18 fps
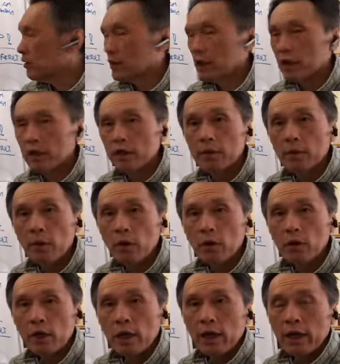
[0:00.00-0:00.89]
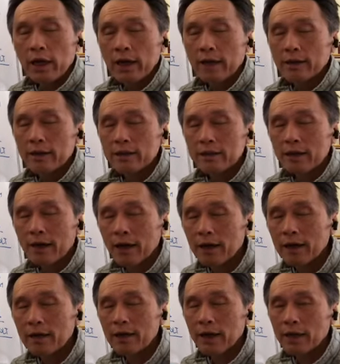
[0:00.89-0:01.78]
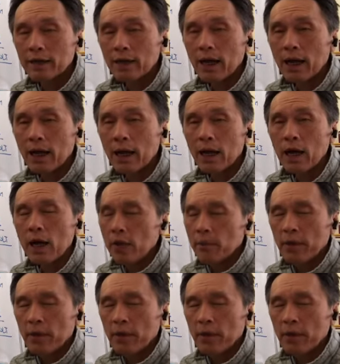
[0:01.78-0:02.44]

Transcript: tailbone and this hung and ha,